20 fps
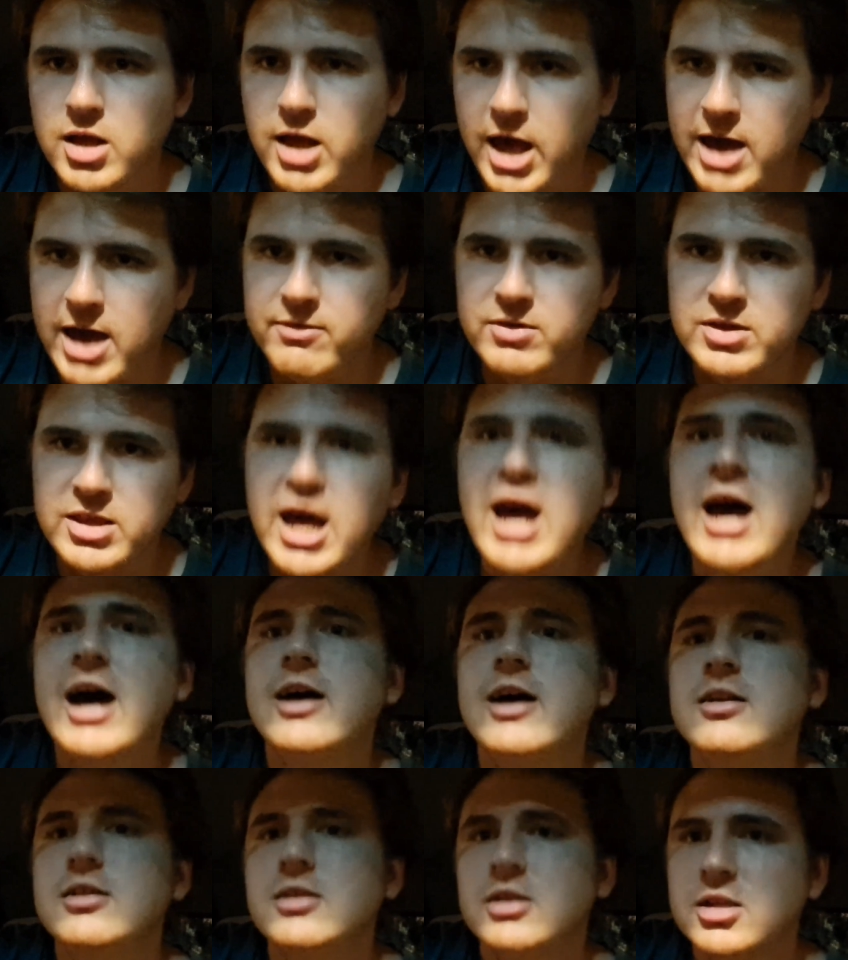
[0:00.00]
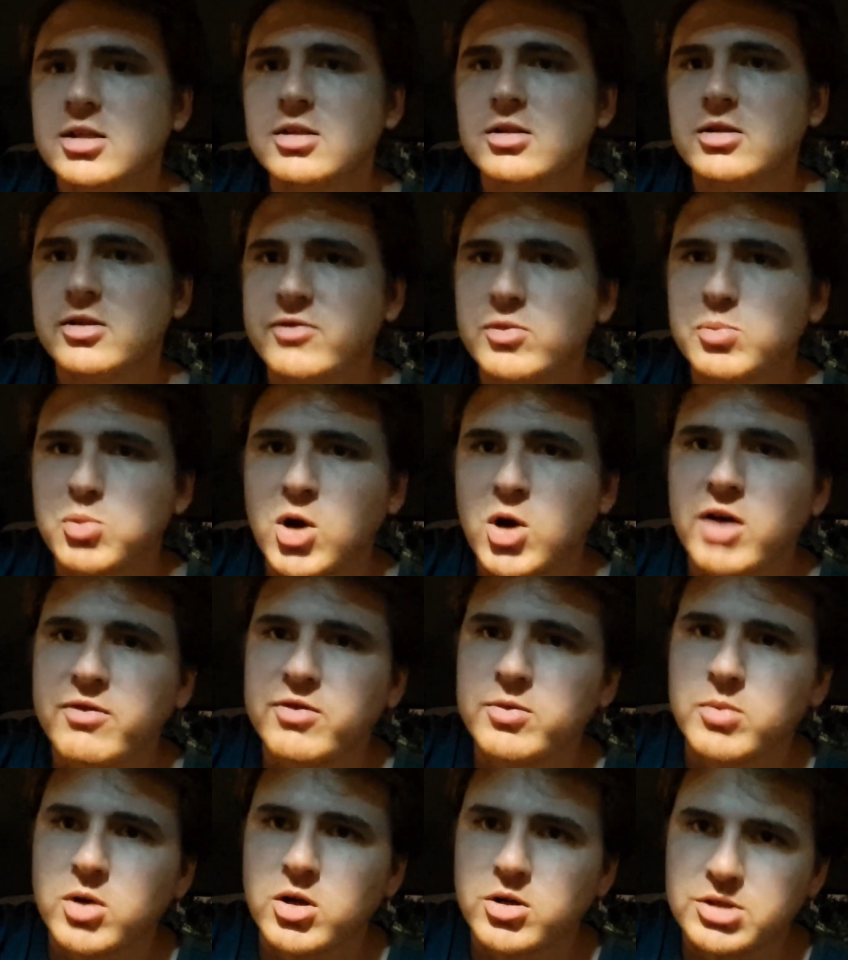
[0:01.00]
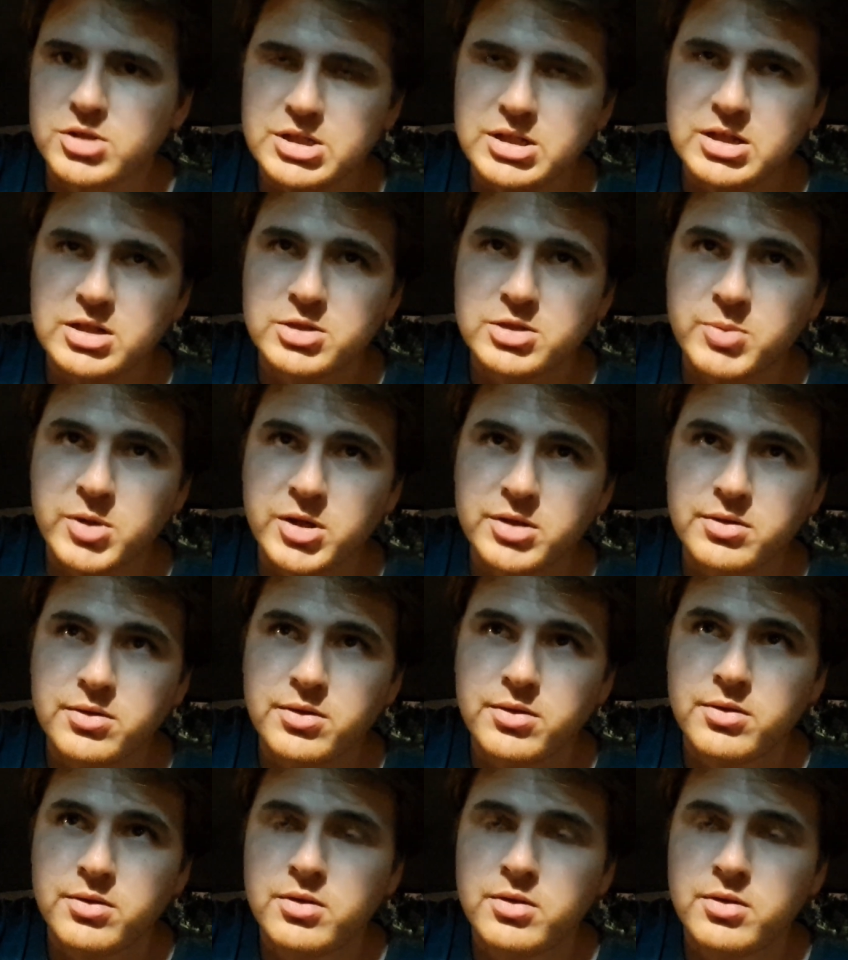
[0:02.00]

having that little of a profit margin each month